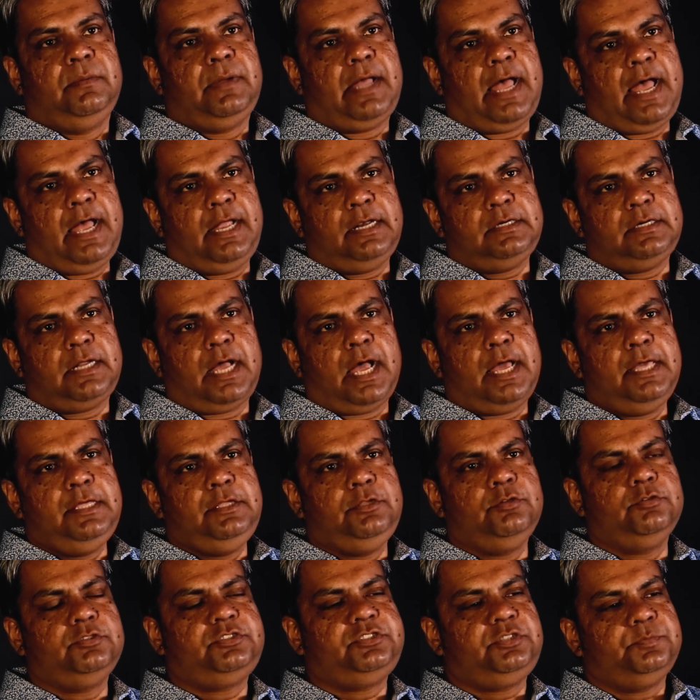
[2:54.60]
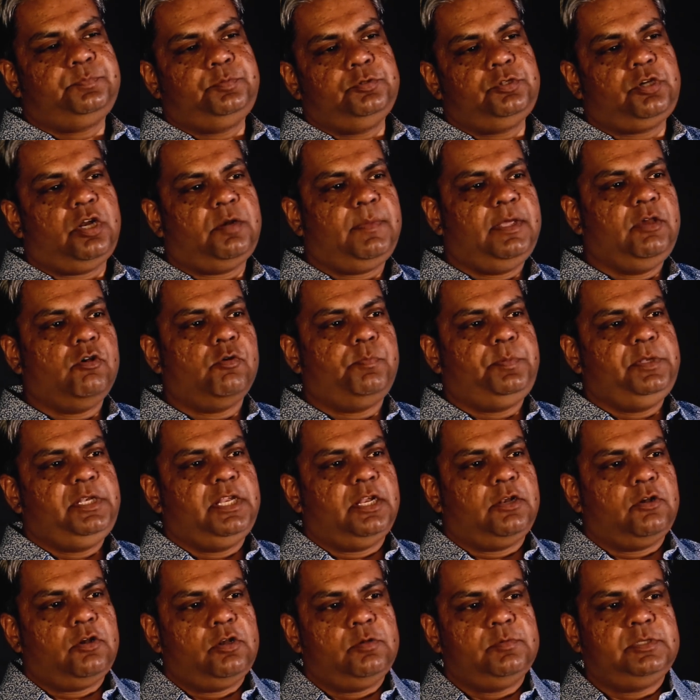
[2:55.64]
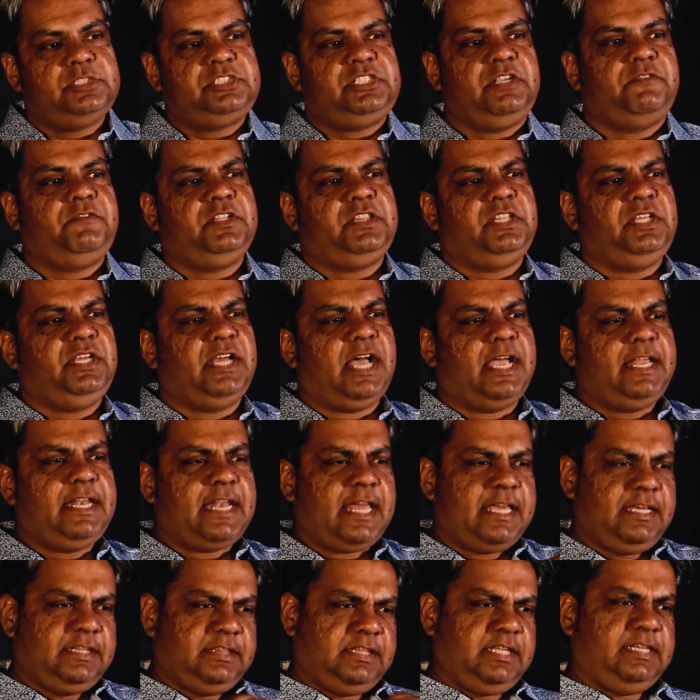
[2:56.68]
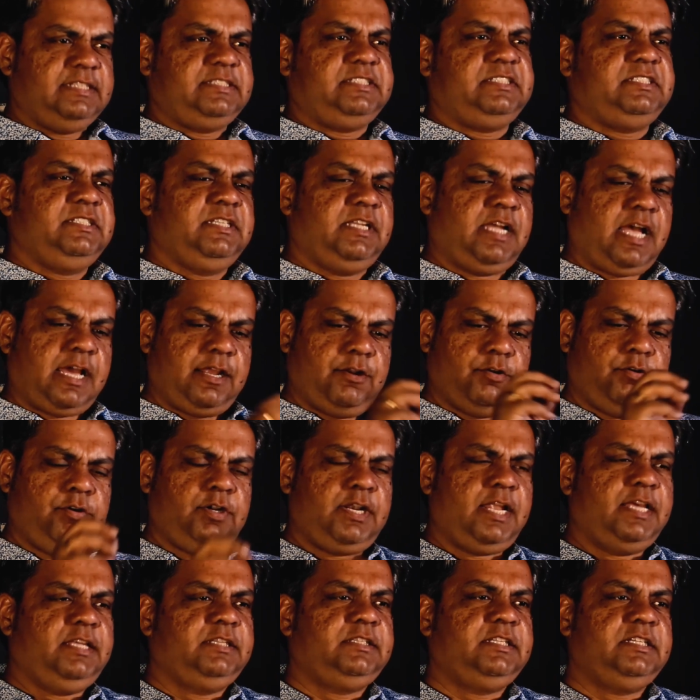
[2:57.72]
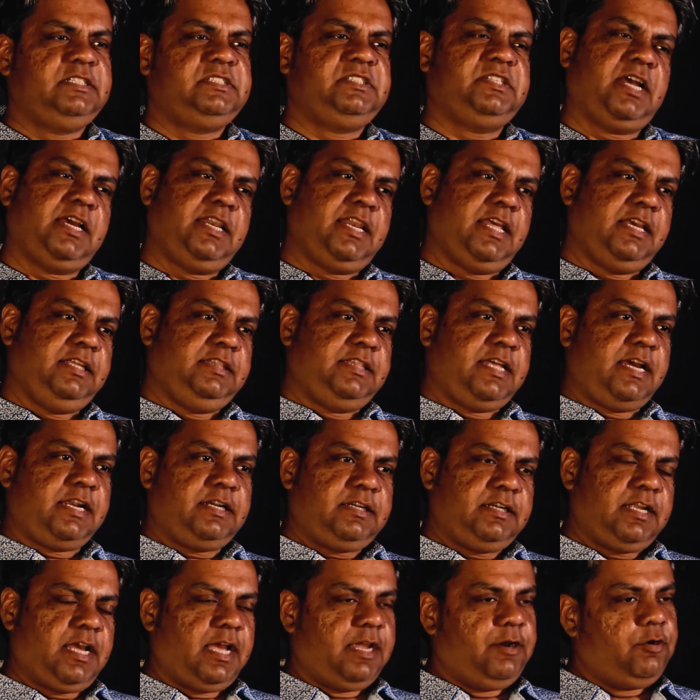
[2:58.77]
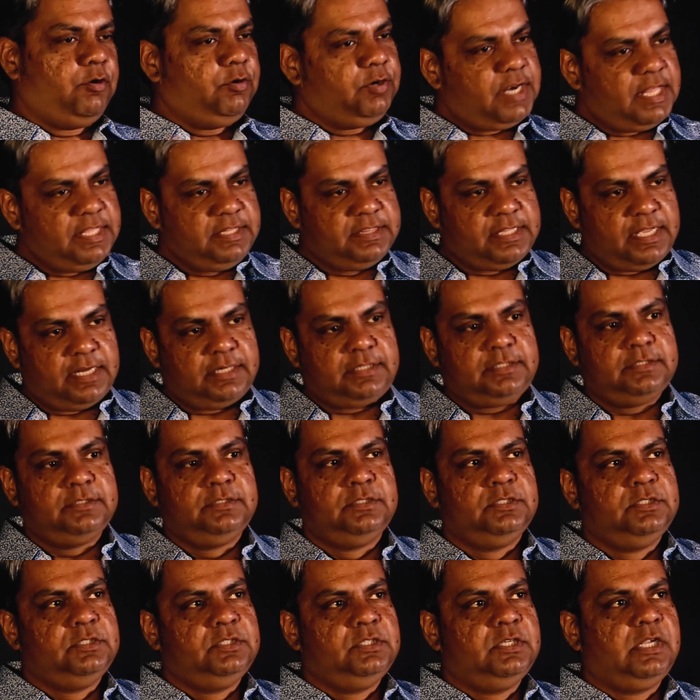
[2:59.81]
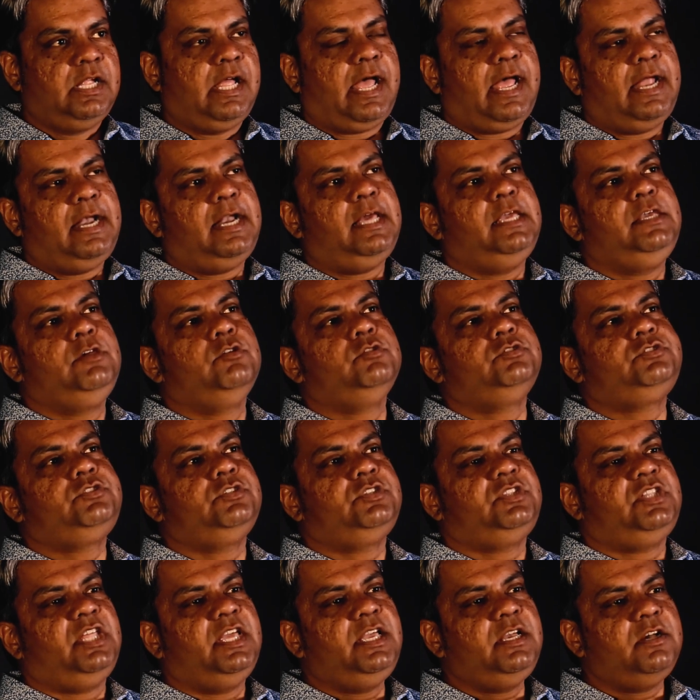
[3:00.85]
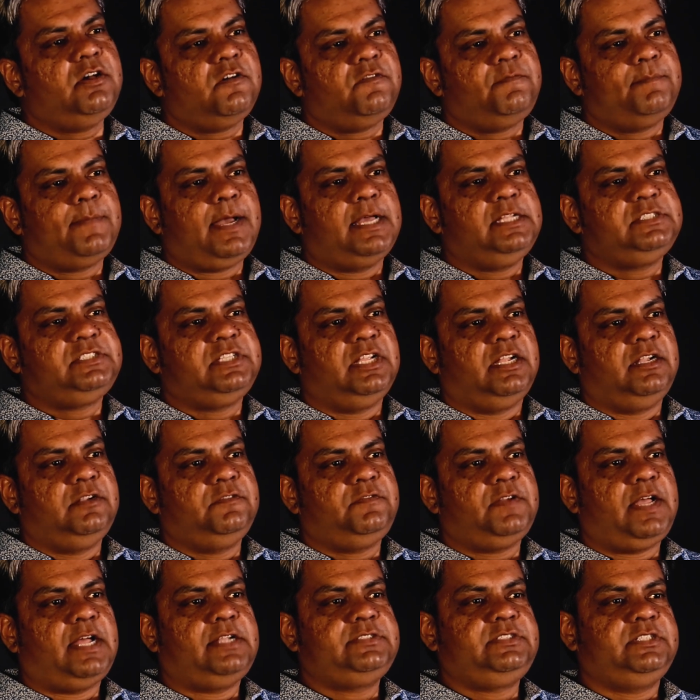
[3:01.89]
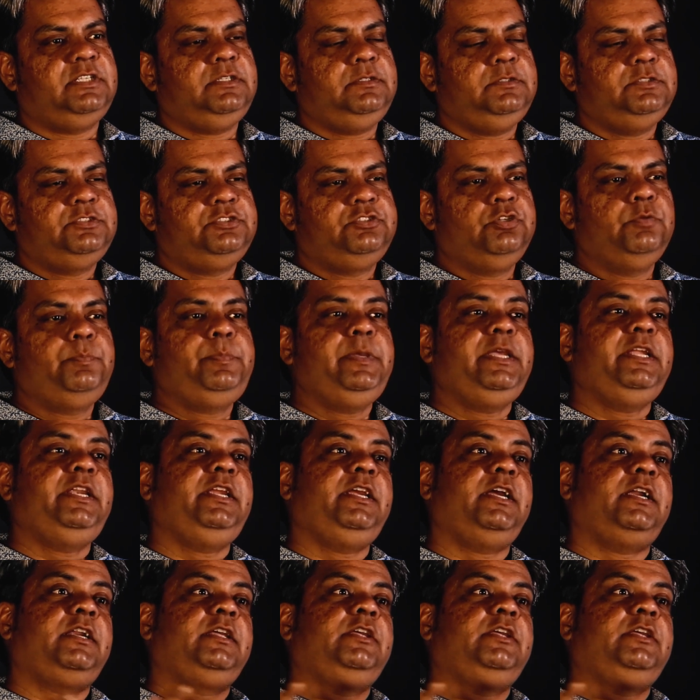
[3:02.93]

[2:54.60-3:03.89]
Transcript: and I used to put on my opinion on almost everything. I like this, I don't like this, I like that, I don't like that. And I used to think of myself as a superior